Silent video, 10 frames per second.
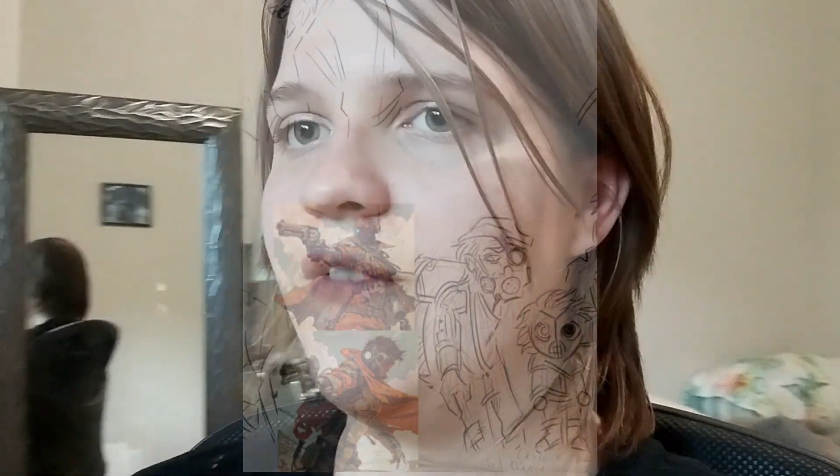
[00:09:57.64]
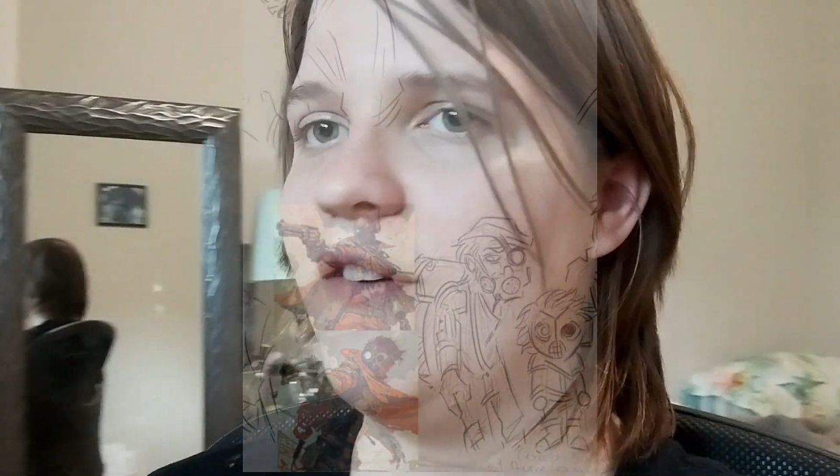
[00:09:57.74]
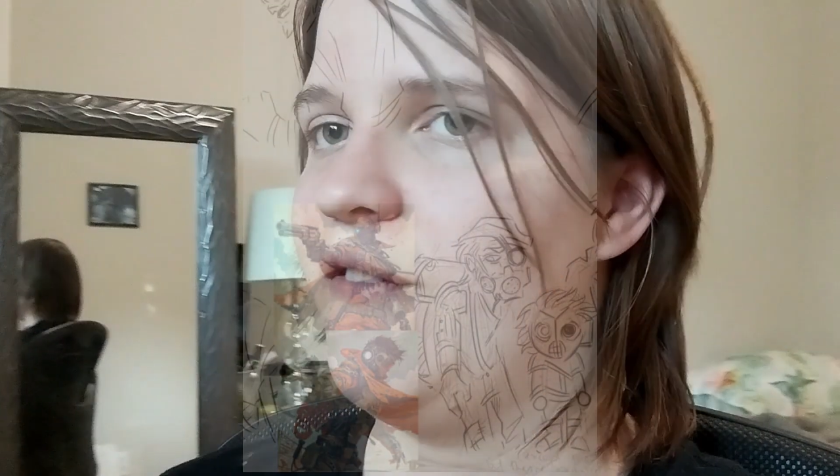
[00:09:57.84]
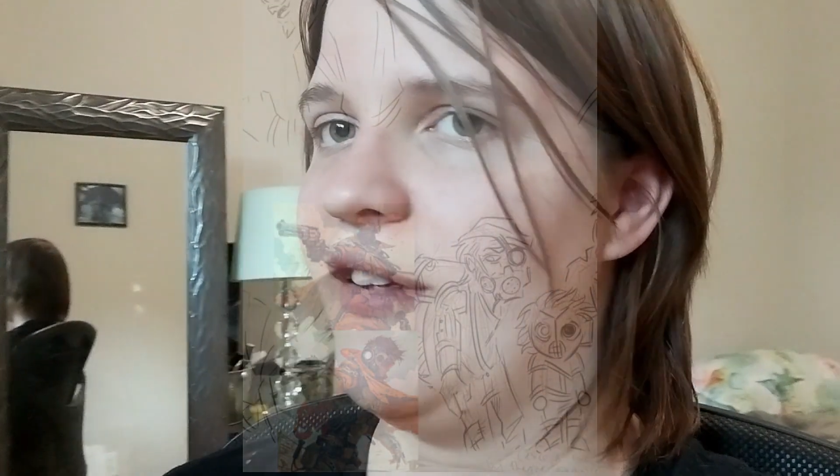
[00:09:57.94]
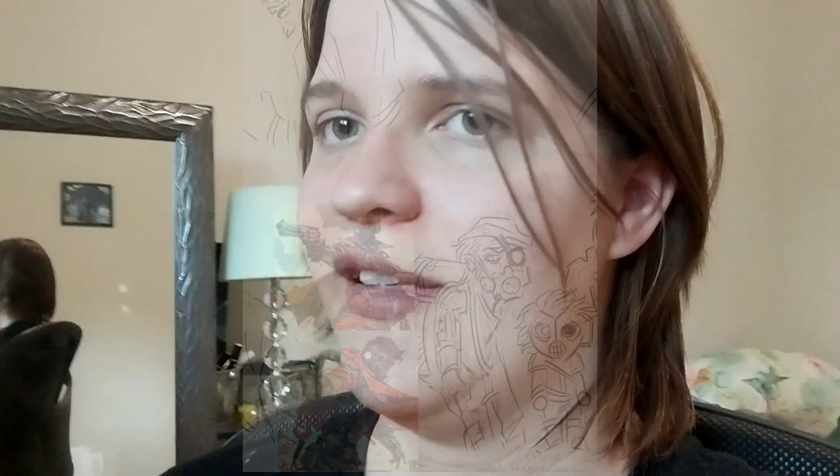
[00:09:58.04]

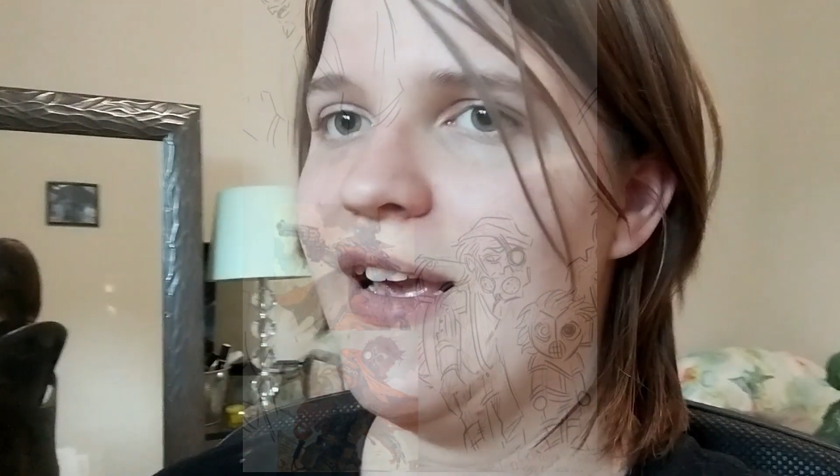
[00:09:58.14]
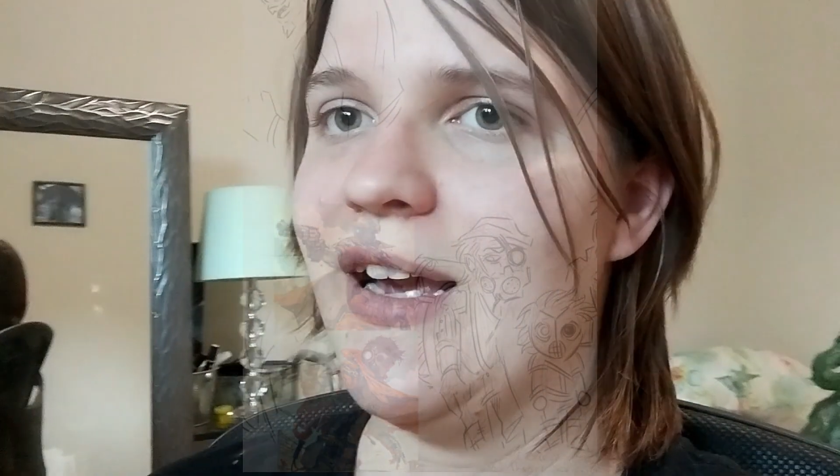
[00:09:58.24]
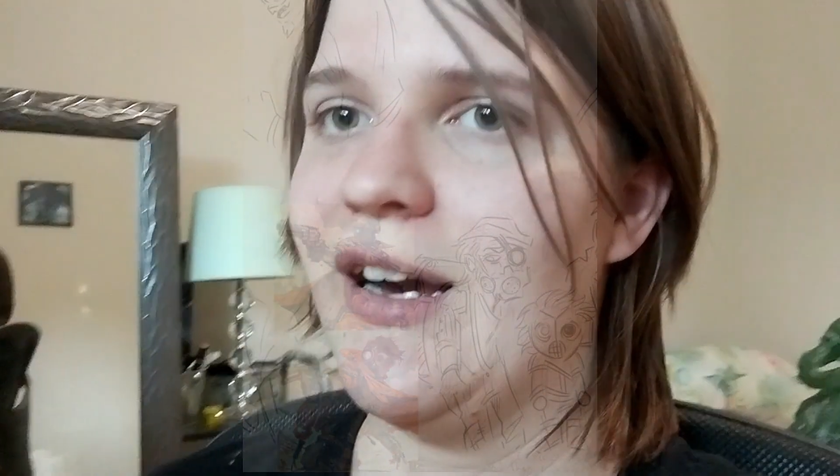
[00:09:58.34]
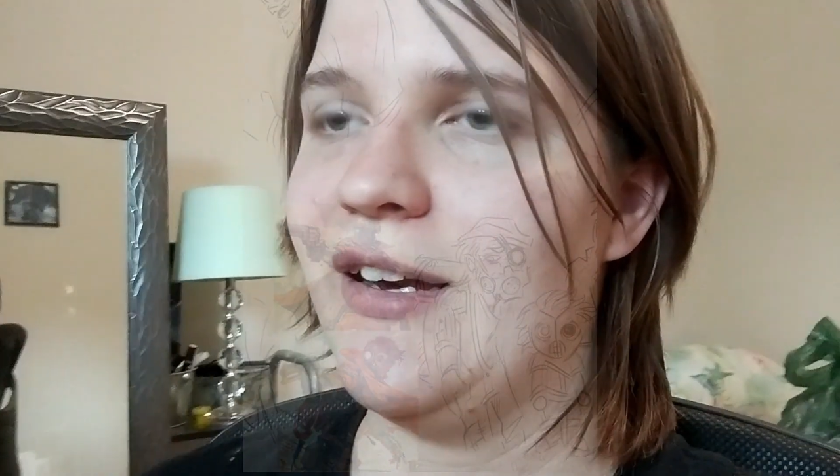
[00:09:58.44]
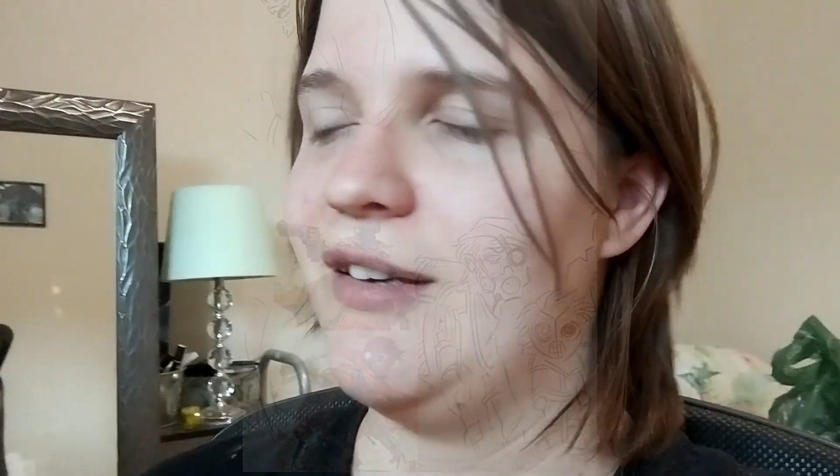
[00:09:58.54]
if it's
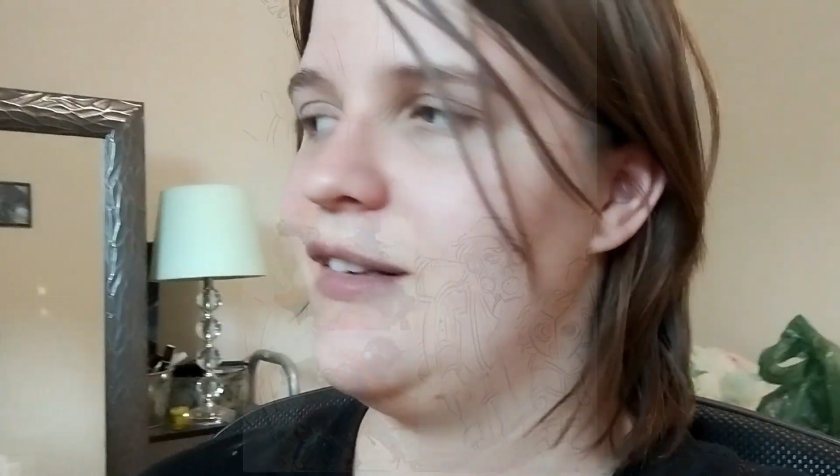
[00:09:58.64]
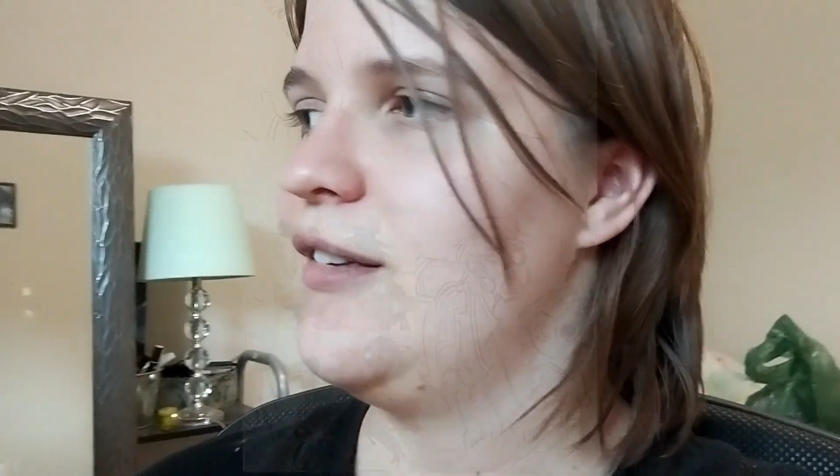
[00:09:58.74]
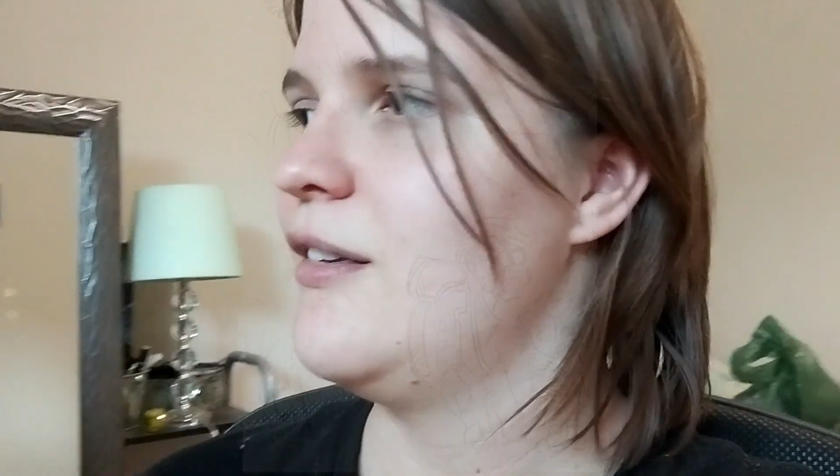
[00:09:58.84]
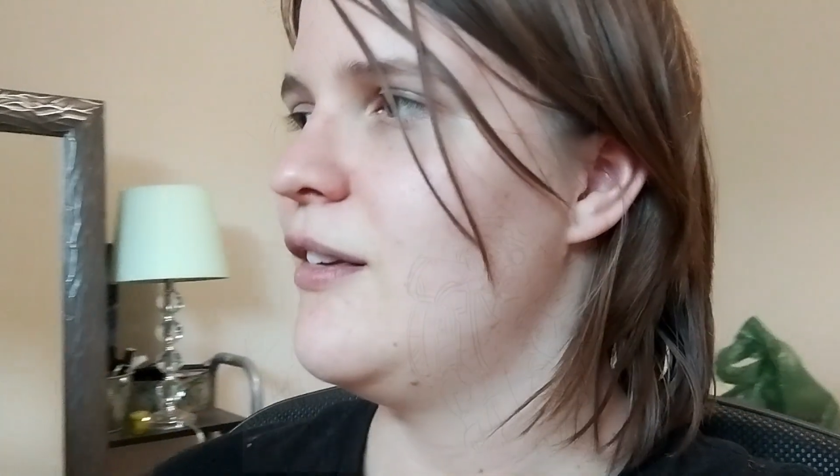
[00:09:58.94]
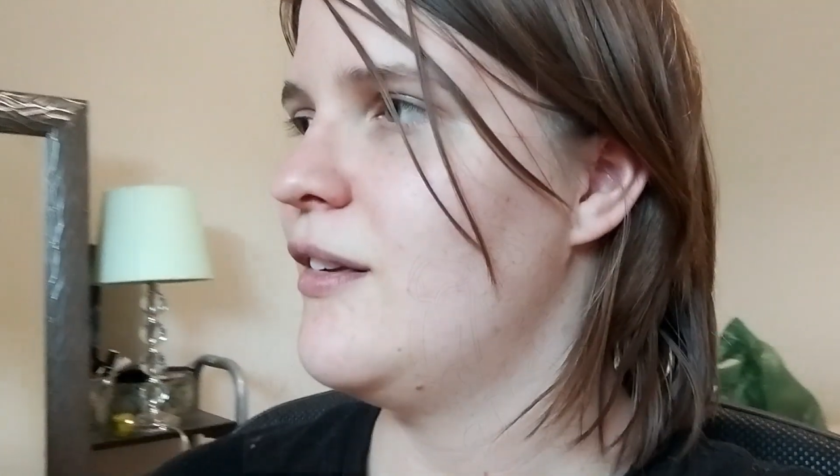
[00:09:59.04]
AI.
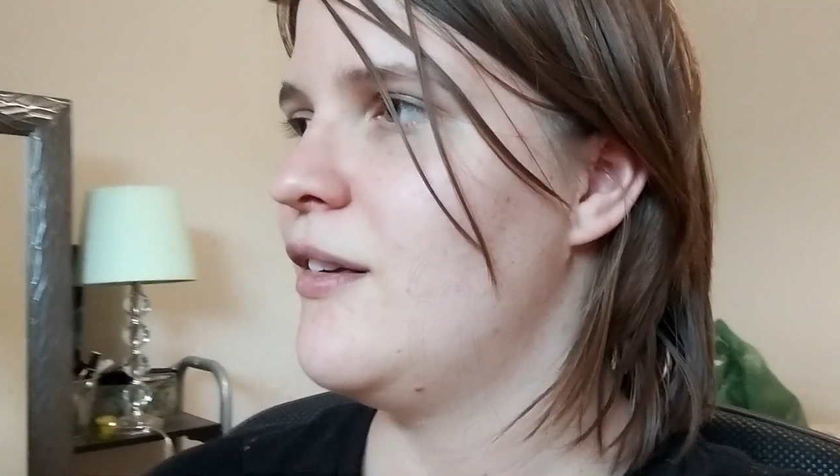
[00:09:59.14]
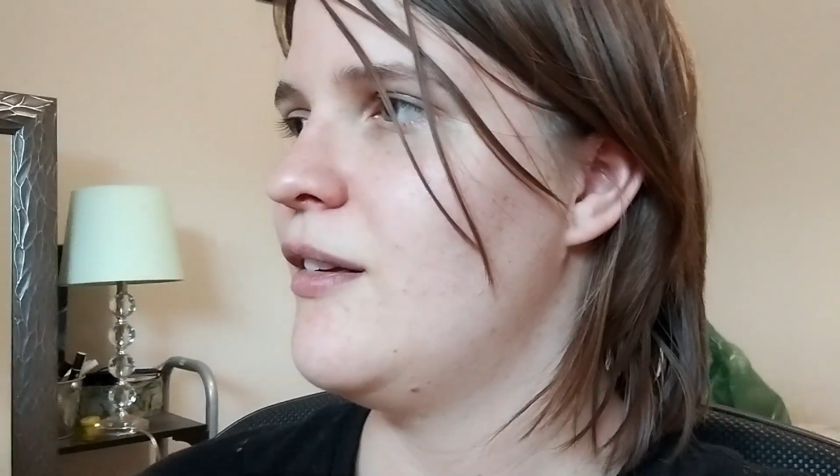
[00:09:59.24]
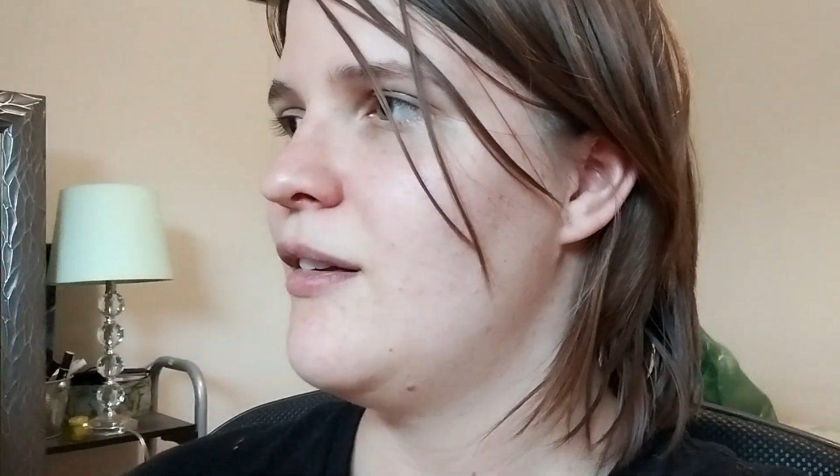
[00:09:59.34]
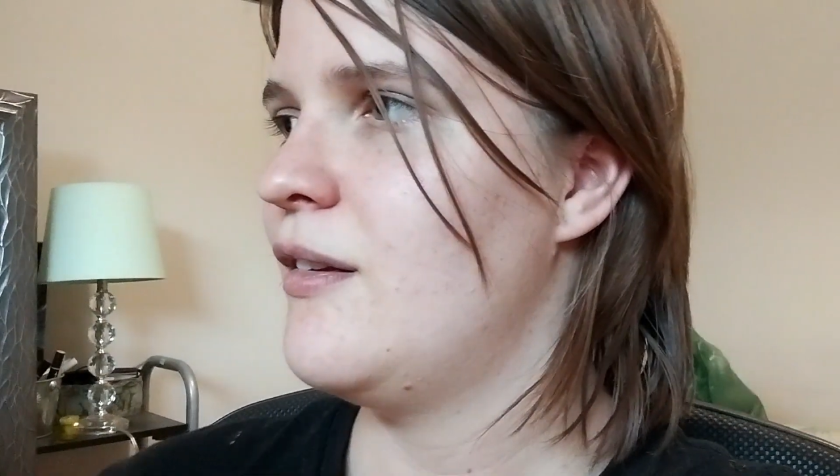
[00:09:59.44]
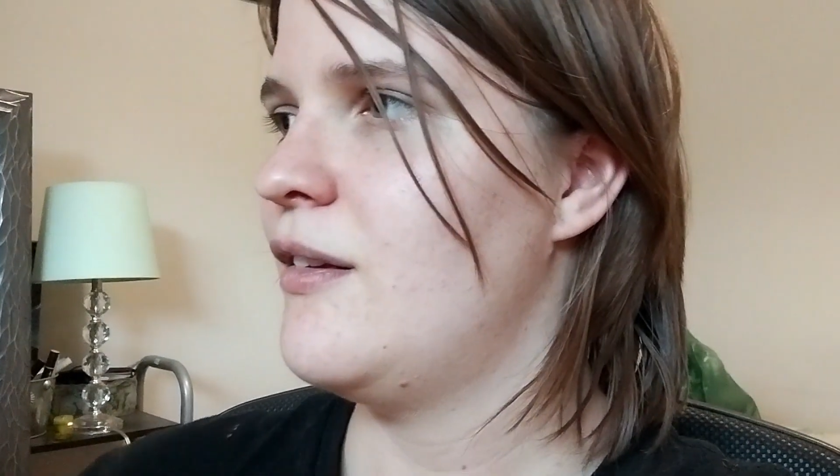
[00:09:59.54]

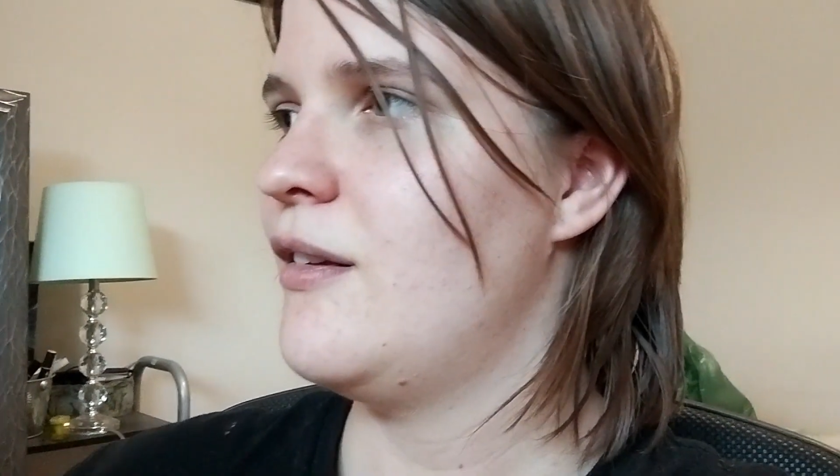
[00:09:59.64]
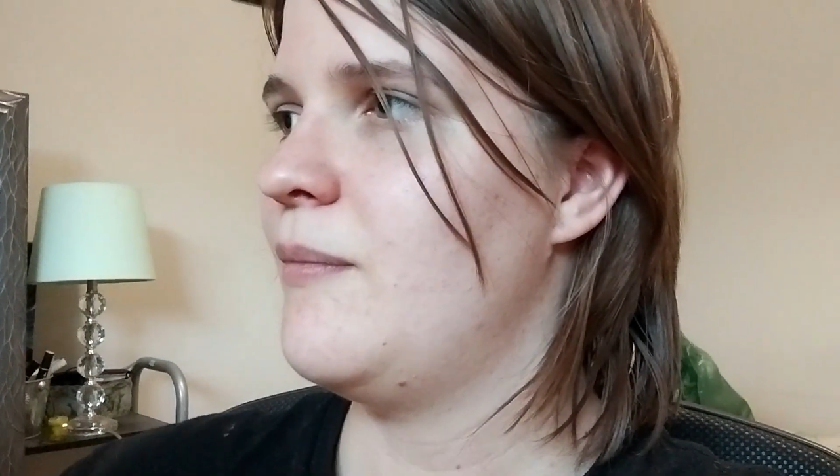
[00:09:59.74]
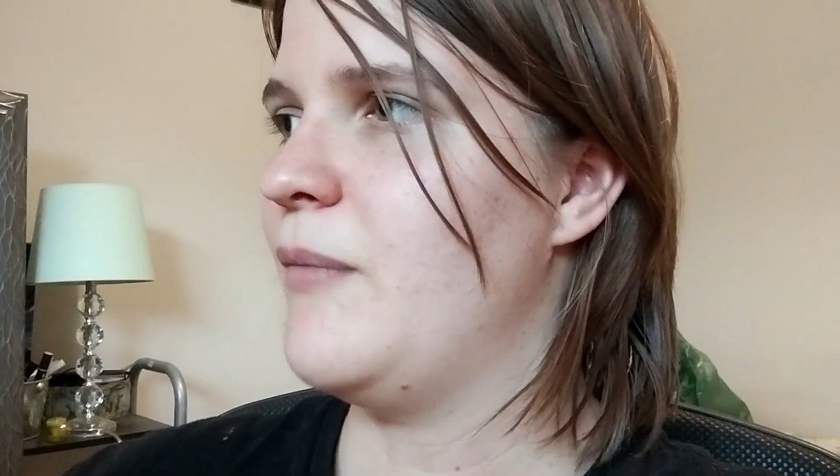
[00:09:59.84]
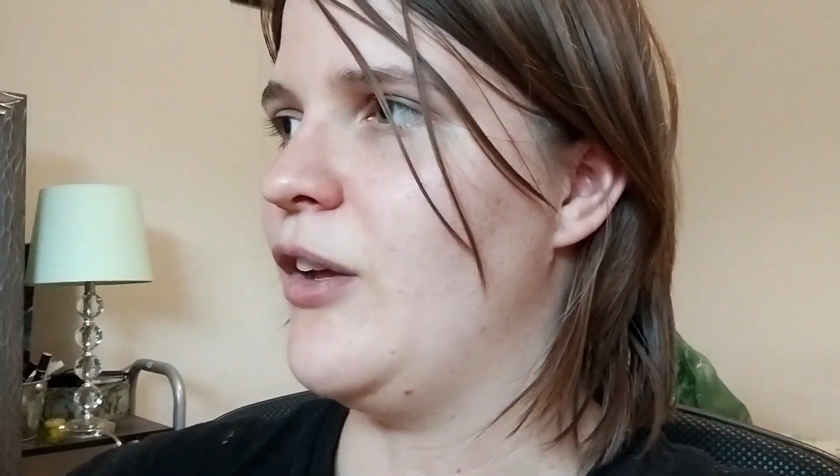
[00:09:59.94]
You